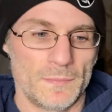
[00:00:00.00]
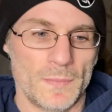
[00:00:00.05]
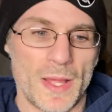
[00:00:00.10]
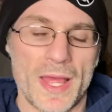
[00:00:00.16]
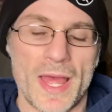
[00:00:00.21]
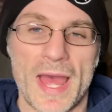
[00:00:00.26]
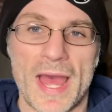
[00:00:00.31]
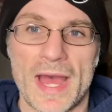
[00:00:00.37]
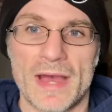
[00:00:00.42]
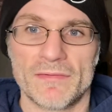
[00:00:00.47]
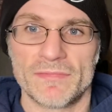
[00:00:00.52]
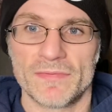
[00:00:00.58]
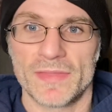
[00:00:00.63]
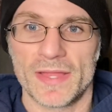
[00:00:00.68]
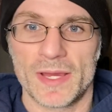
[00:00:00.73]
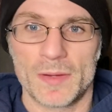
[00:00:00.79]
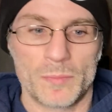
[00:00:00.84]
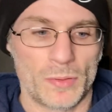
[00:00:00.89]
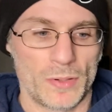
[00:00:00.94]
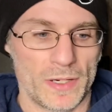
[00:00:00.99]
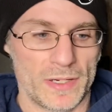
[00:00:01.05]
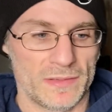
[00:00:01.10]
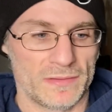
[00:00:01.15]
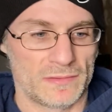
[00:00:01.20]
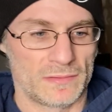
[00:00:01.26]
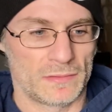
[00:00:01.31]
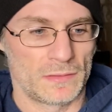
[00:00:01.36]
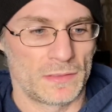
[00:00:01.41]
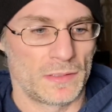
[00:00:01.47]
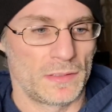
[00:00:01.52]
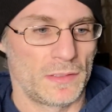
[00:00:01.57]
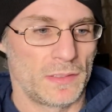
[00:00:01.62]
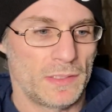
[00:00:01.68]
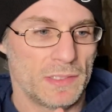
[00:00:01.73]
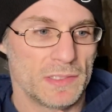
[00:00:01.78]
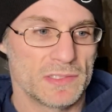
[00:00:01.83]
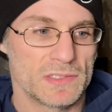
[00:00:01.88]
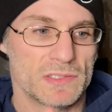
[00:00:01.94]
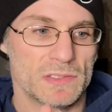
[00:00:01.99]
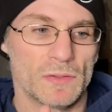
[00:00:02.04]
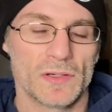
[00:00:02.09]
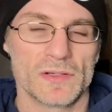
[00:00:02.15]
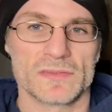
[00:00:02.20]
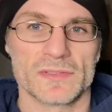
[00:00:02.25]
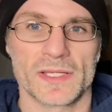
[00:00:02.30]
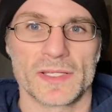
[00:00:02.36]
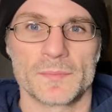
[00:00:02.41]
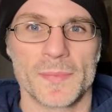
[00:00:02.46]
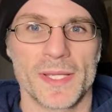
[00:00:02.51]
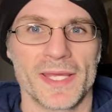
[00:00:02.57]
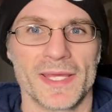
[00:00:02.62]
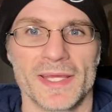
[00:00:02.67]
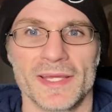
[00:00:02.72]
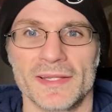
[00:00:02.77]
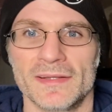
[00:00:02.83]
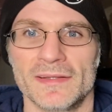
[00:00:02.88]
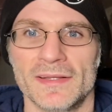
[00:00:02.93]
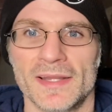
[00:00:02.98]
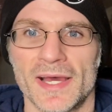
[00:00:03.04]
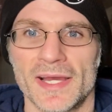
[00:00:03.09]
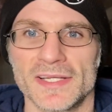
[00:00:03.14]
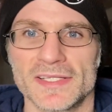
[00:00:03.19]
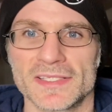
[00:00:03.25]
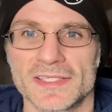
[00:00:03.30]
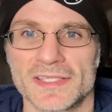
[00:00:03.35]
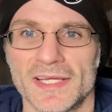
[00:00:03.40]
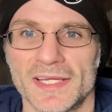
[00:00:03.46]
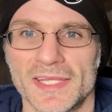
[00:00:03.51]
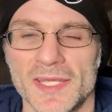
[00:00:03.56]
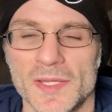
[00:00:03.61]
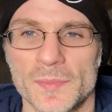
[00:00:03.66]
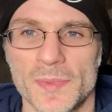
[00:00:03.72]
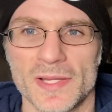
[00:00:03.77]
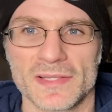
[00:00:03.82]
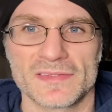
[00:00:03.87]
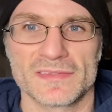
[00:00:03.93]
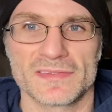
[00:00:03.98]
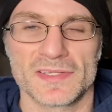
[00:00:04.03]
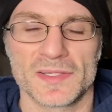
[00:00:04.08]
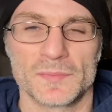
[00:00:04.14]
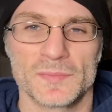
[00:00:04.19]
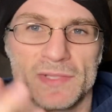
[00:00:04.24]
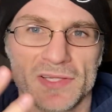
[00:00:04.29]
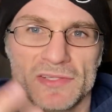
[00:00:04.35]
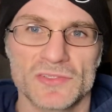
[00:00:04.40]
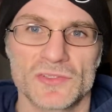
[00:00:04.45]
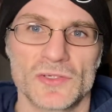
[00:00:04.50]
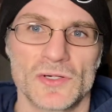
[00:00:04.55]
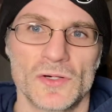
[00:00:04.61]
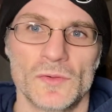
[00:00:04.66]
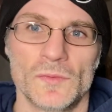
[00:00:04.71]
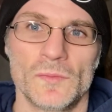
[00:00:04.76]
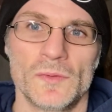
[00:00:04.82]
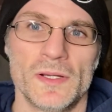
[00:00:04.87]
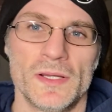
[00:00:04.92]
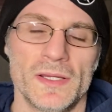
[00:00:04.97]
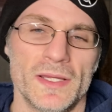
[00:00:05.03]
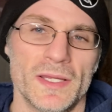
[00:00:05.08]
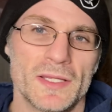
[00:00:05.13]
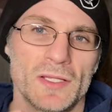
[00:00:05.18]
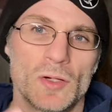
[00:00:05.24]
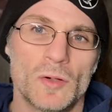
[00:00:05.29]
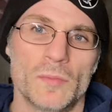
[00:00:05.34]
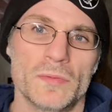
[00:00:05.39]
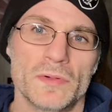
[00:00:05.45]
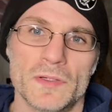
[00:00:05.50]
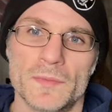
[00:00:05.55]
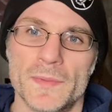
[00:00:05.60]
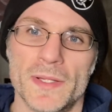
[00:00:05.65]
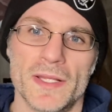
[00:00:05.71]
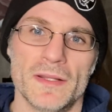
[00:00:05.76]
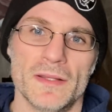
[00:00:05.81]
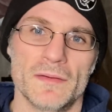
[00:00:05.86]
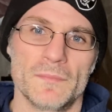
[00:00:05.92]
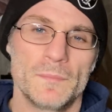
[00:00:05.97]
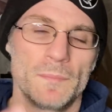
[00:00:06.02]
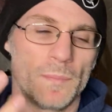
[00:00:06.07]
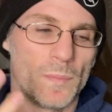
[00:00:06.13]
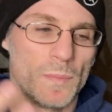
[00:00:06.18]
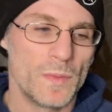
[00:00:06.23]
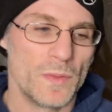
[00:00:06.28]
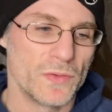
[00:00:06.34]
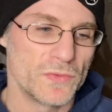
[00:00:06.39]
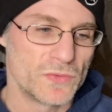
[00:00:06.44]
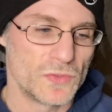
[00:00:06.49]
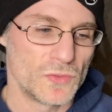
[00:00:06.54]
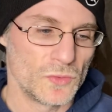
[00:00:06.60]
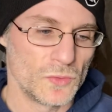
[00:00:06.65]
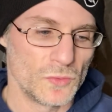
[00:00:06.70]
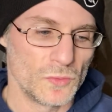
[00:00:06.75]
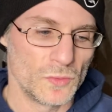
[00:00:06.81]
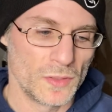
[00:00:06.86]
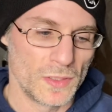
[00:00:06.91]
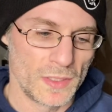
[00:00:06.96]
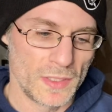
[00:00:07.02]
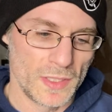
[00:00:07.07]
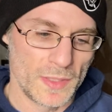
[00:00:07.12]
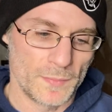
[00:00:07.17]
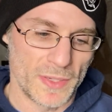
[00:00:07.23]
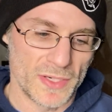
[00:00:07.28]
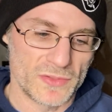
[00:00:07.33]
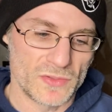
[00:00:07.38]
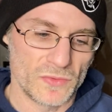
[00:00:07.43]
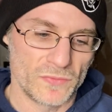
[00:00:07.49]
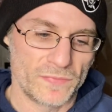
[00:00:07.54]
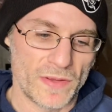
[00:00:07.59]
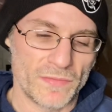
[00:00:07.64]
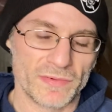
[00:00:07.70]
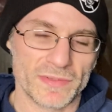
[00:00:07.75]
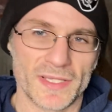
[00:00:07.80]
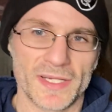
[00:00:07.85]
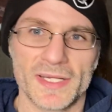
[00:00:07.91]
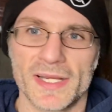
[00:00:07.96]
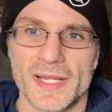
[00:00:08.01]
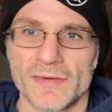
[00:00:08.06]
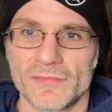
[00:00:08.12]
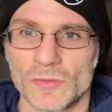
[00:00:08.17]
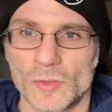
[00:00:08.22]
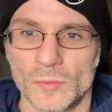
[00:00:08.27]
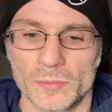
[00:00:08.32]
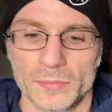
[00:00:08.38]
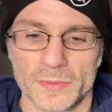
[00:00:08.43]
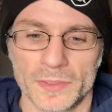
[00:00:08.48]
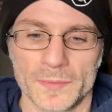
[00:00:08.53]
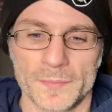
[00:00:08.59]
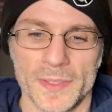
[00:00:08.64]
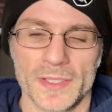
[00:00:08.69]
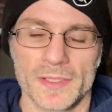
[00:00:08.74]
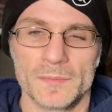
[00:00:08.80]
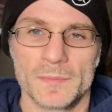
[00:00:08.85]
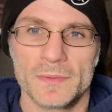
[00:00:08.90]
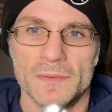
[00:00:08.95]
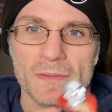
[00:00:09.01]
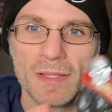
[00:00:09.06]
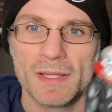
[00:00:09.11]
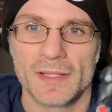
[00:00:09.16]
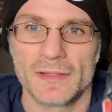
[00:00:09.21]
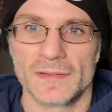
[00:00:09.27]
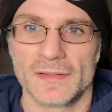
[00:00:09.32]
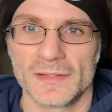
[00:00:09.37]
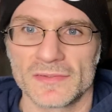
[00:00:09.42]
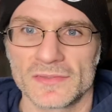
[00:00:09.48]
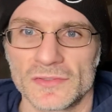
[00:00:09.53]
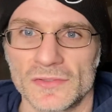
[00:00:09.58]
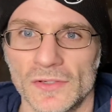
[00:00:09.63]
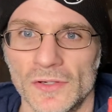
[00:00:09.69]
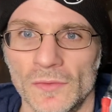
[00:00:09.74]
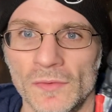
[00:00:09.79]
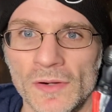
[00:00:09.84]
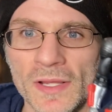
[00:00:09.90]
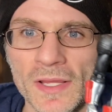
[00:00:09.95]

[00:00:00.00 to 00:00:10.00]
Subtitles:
half of that price. And so I was like, man, I can't pass this up. Destro and Cobra Commander, my two favorite. They didn't have Cobra Commander, but they had Destro,